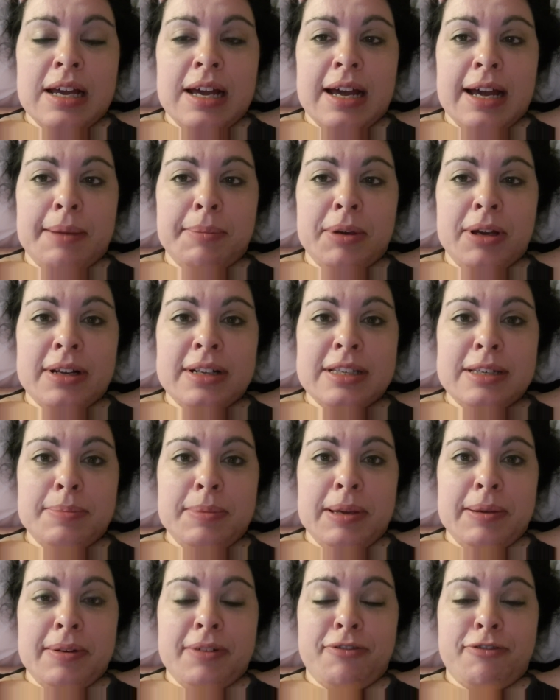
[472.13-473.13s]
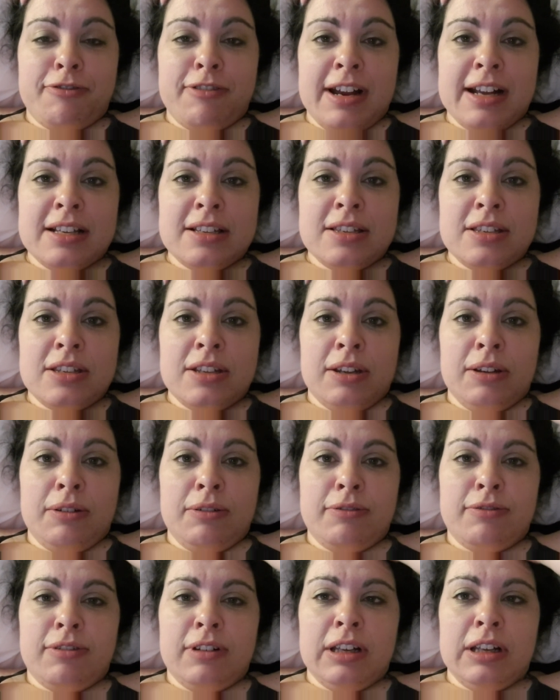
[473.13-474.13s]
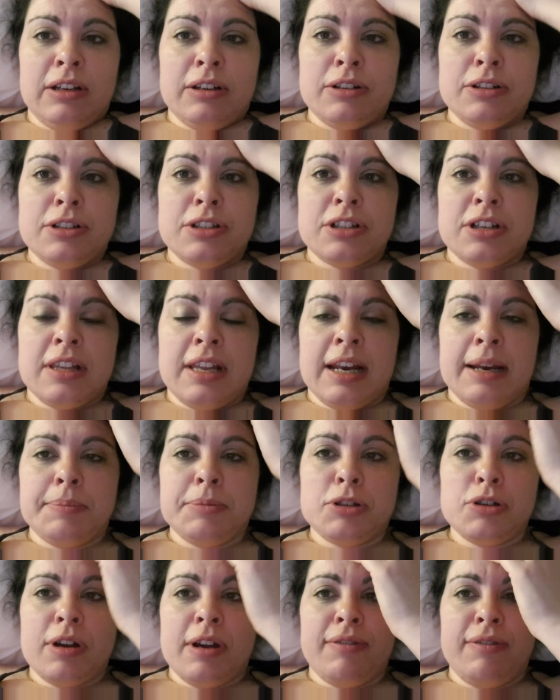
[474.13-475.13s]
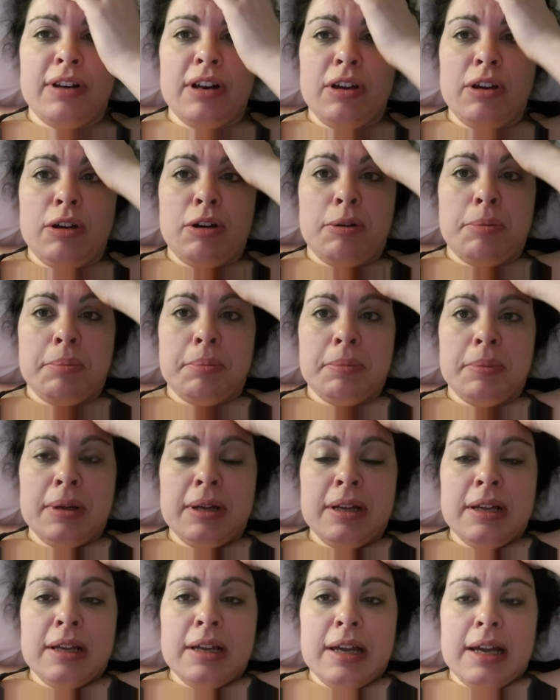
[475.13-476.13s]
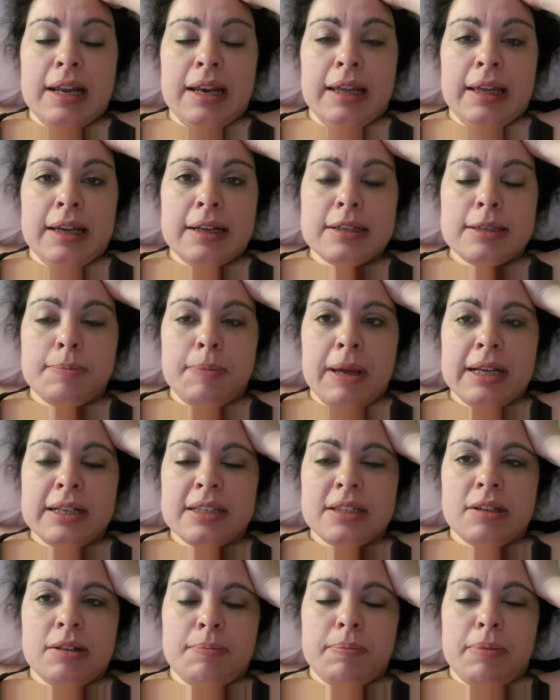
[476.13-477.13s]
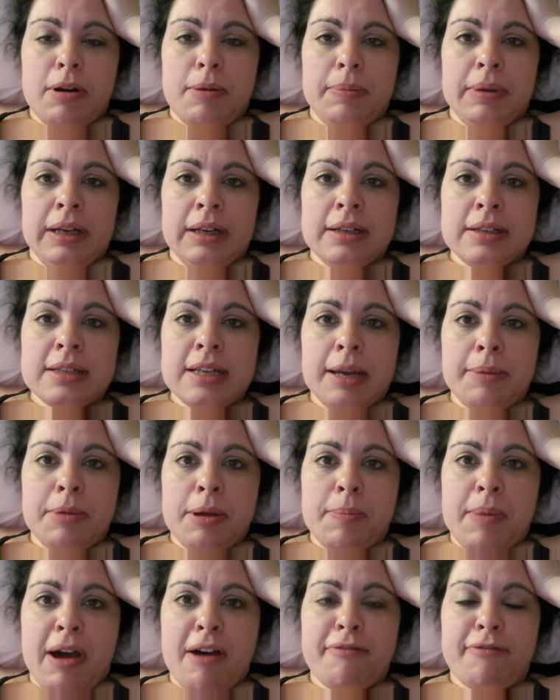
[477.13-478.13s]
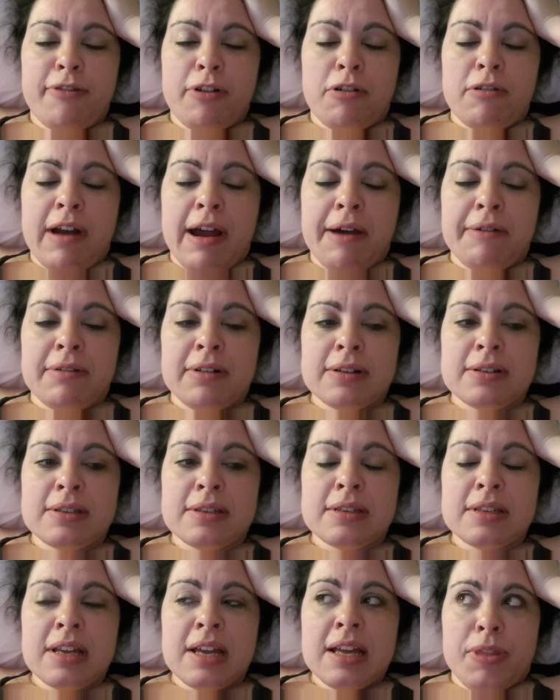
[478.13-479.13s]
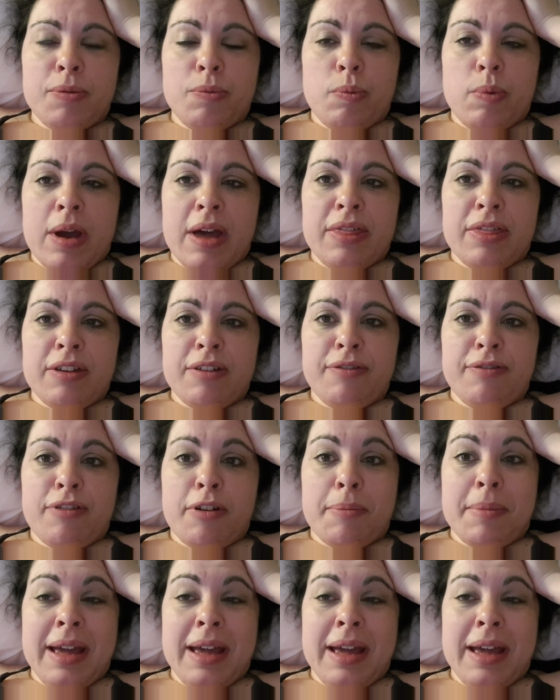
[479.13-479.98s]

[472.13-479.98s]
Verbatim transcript: I'm going to meet a friend soon for lunch and then I'm driving home and I expect it's probably going to take me about four hours. The weather from